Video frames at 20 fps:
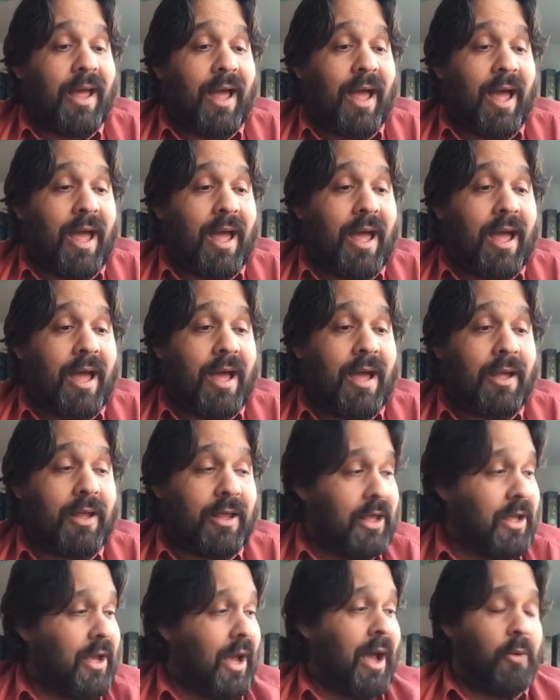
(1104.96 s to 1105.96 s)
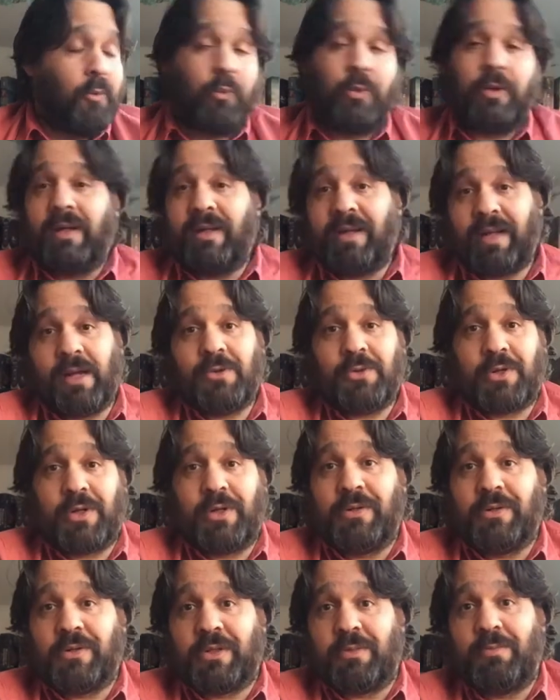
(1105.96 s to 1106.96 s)
I wouldn't
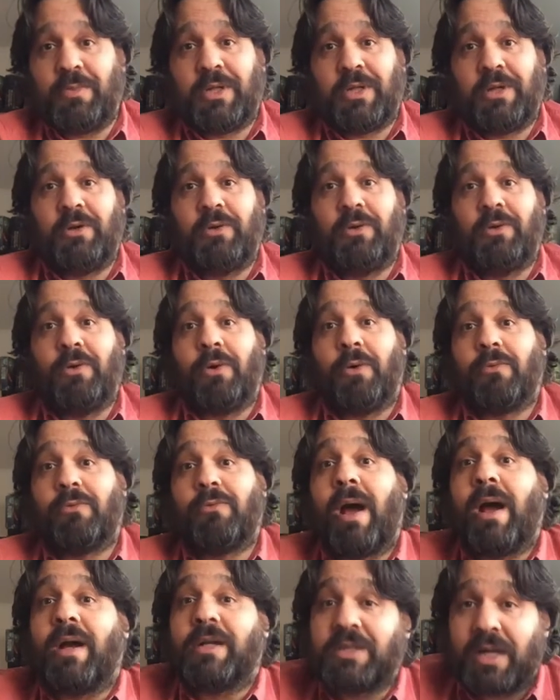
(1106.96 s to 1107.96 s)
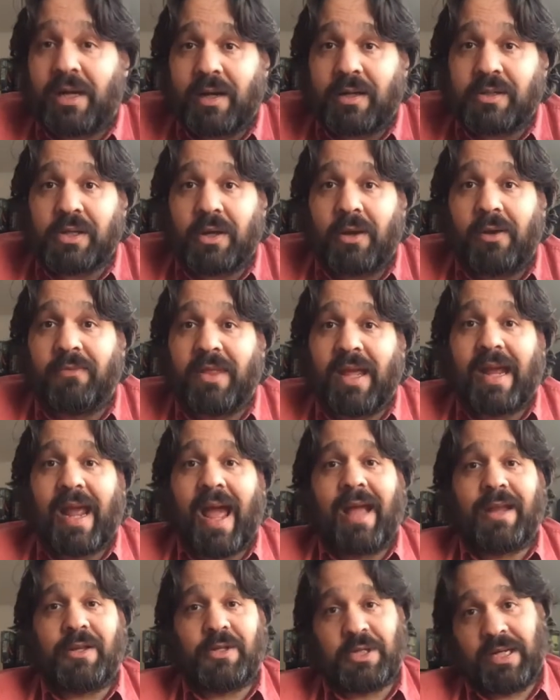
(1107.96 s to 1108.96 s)
introduce them to Rajas of the
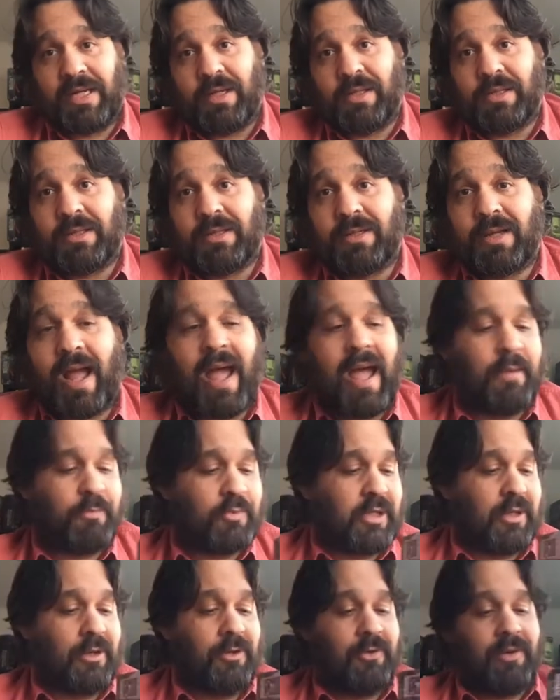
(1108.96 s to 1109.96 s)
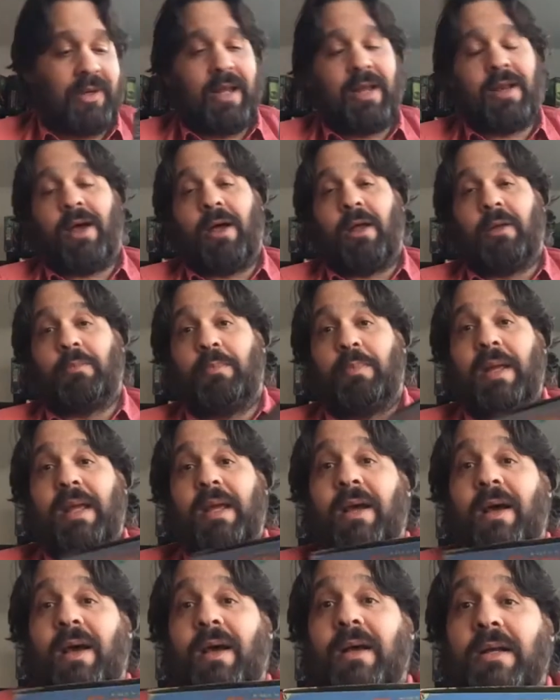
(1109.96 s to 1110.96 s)
Ganges. Absolutely not,
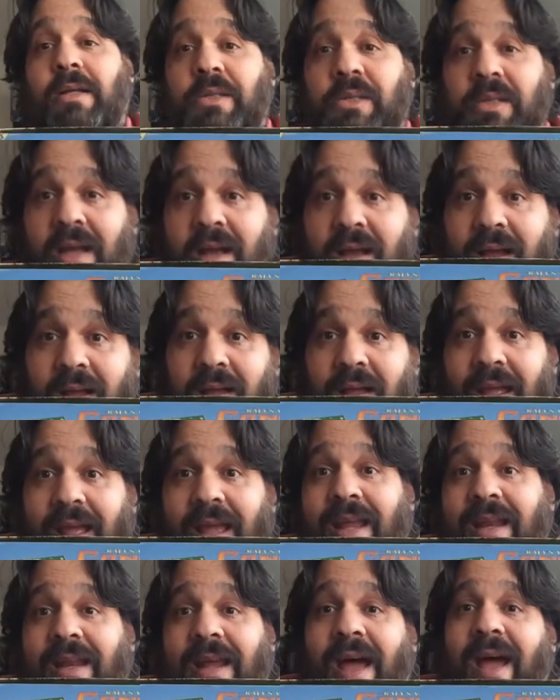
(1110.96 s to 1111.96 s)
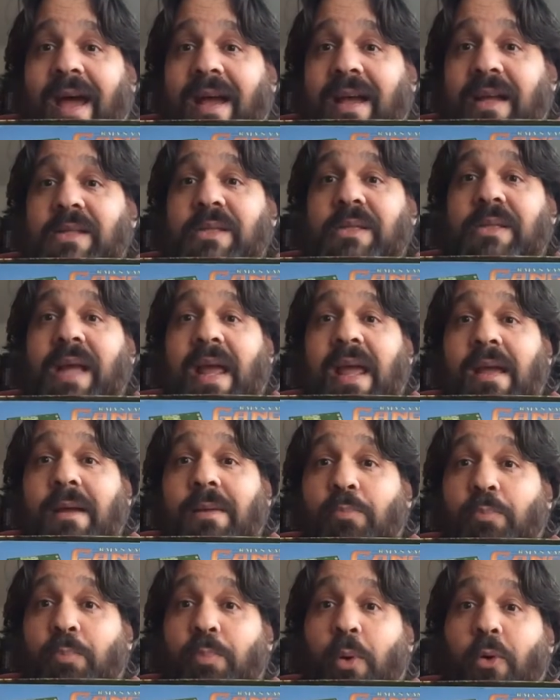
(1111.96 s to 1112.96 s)
because it has a
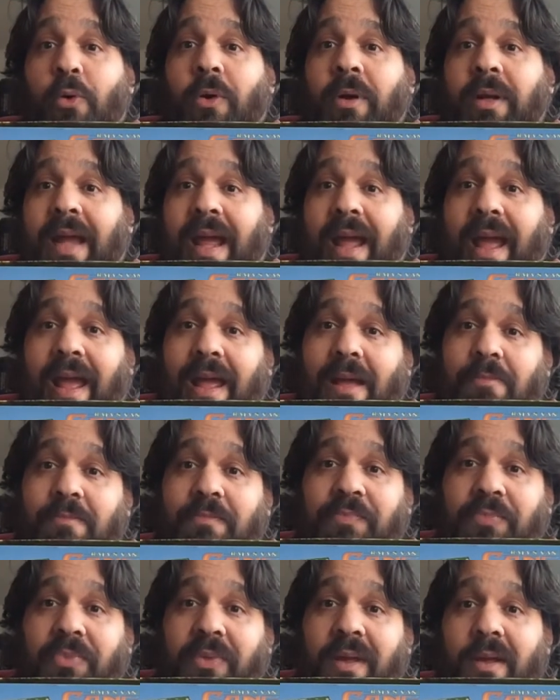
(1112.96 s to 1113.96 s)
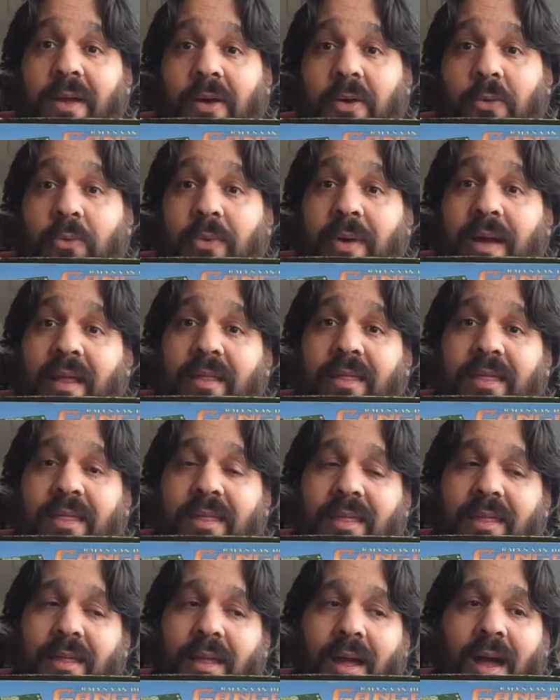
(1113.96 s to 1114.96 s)
board game
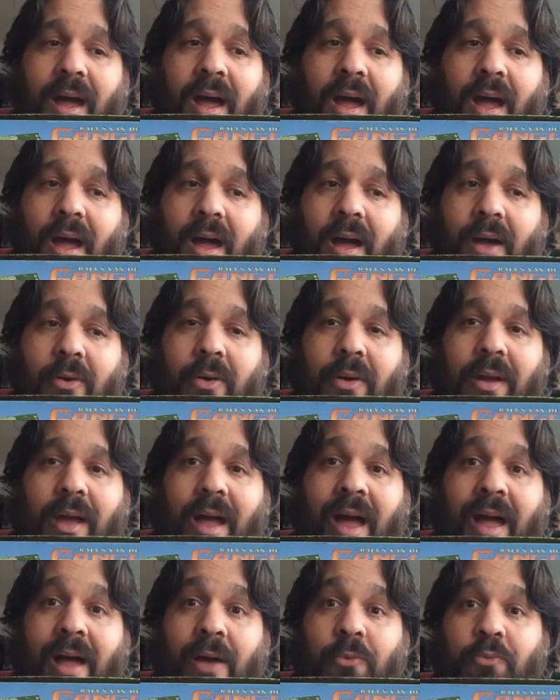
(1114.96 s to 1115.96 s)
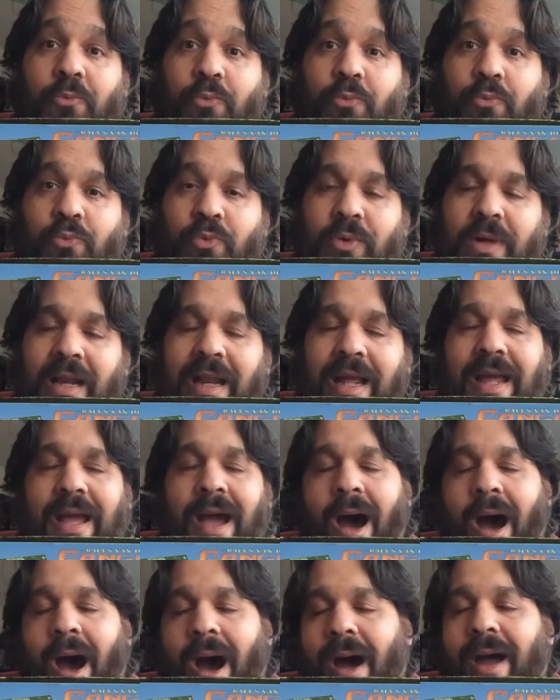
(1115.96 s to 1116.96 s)
with a really
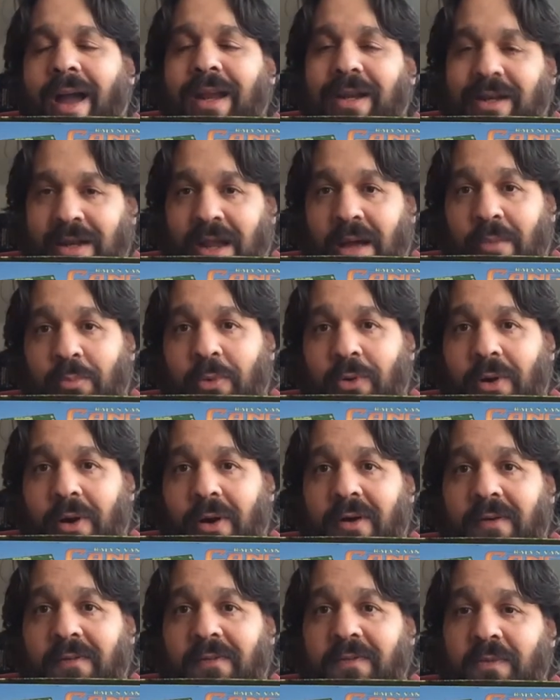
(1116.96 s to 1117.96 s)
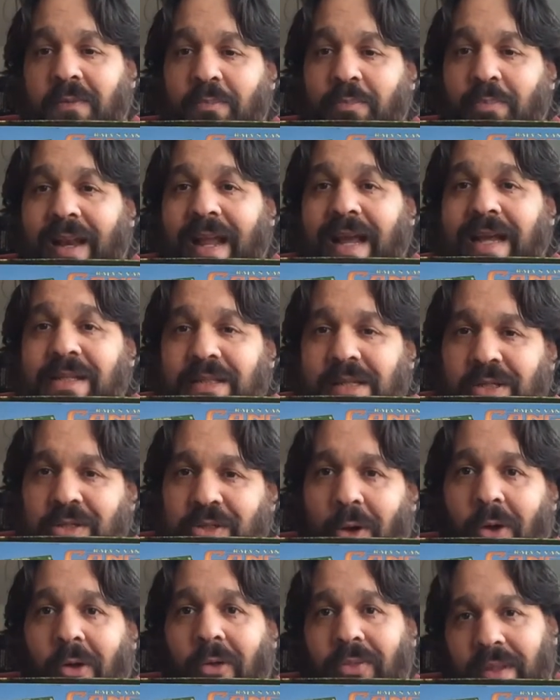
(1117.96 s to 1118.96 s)
high number of places
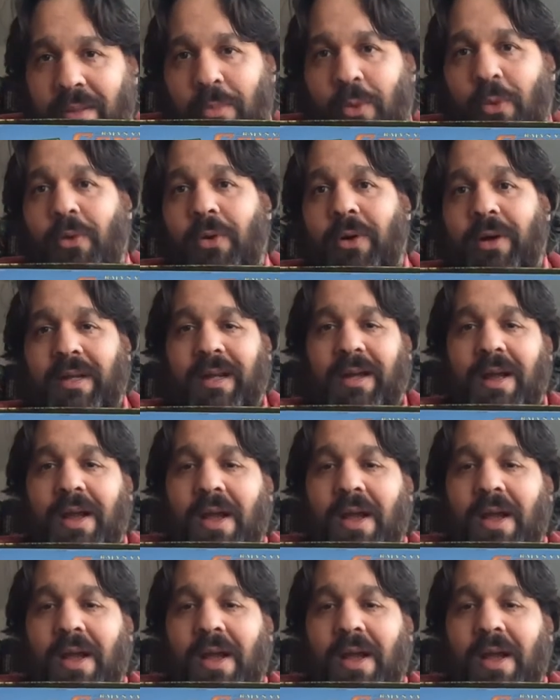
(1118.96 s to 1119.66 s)
on the board